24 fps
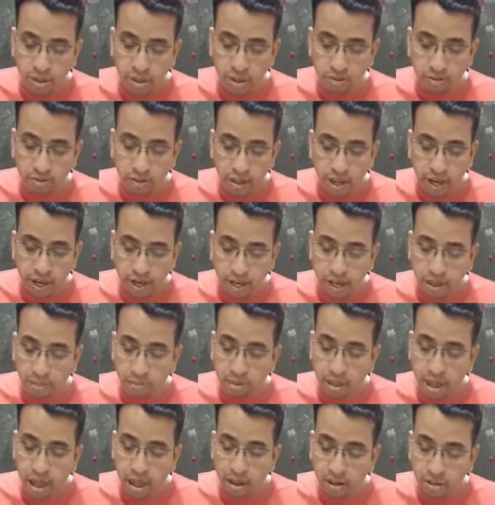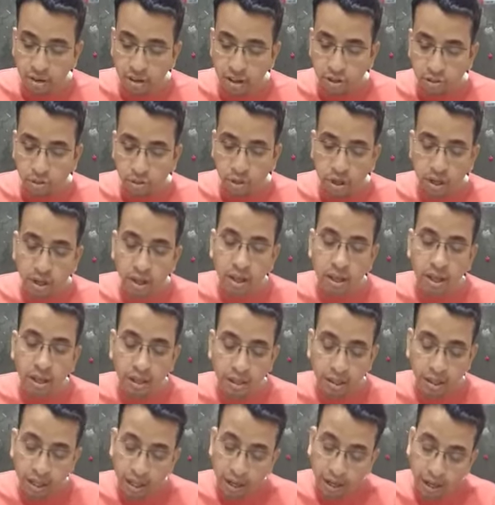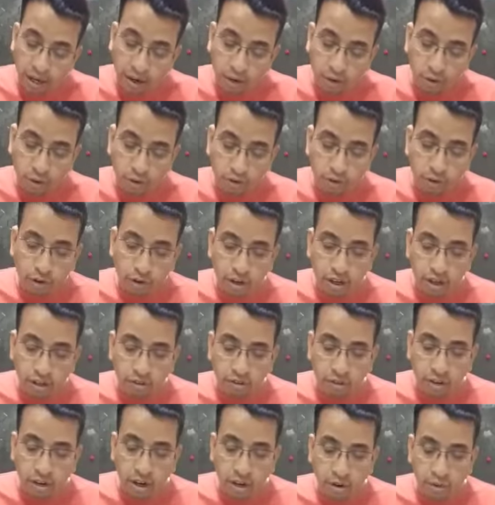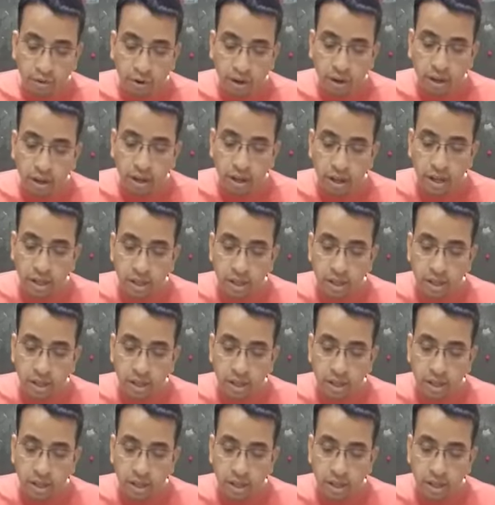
if they attempt the average one, they can go for the difficult one.